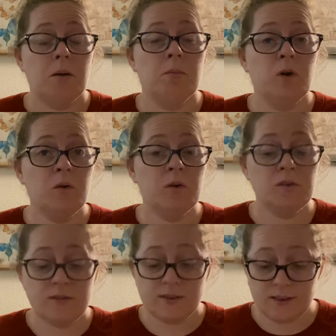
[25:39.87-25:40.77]

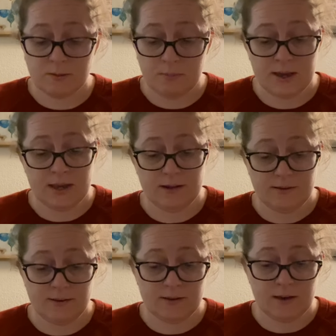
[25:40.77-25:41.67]
moves,
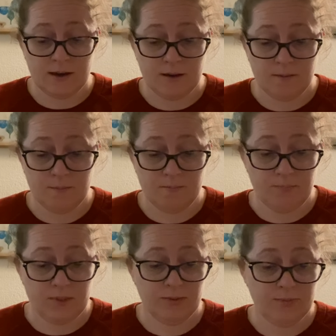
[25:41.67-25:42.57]
but
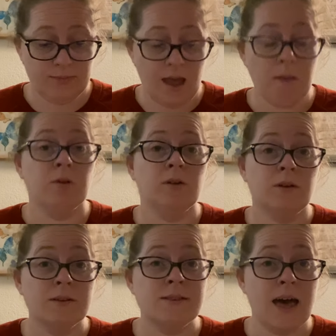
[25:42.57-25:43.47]
I'm a
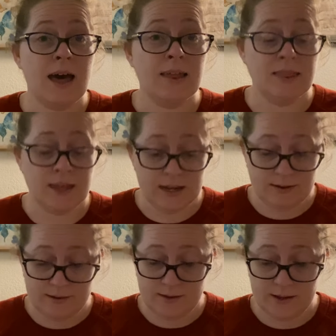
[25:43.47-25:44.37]
little sad
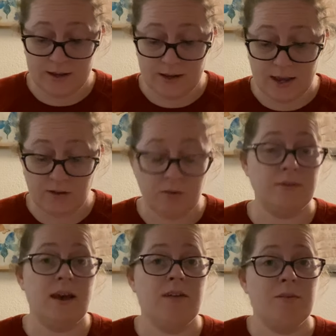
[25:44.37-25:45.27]
that I don't
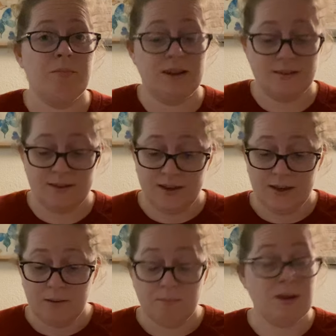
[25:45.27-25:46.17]
have it, but
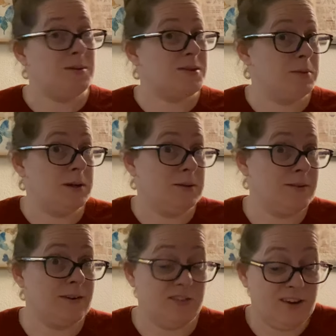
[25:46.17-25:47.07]
maybe someday I'll
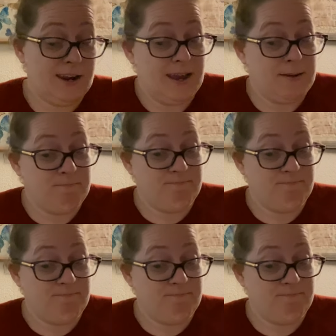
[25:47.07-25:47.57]
stitch it again.